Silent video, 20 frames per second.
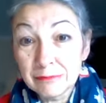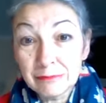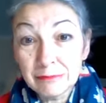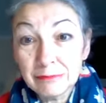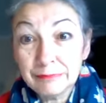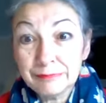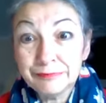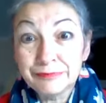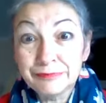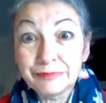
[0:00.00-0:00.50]

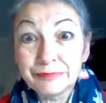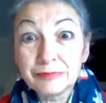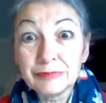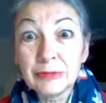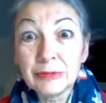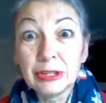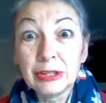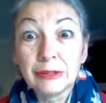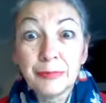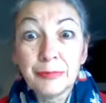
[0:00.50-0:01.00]

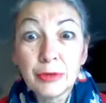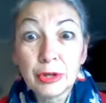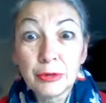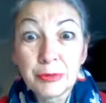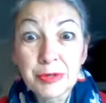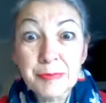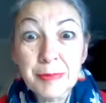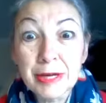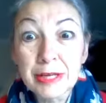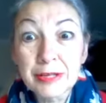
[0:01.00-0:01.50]
no
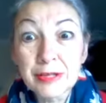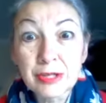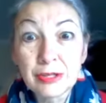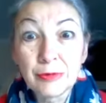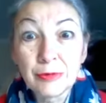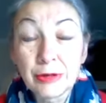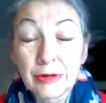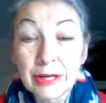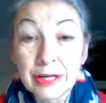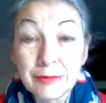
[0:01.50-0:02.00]
response
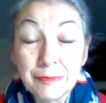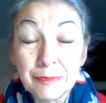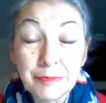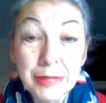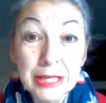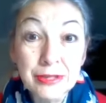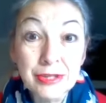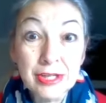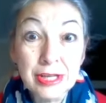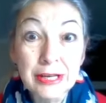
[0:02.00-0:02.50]
to it or had
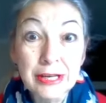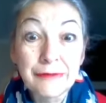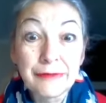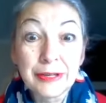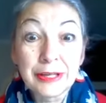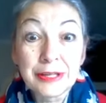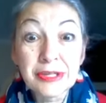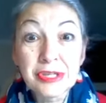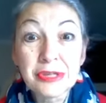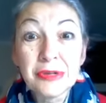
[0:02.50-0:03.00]
bad side
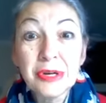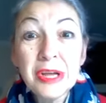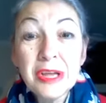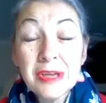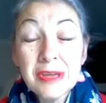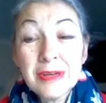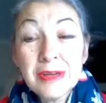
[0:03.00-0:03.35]
effects. So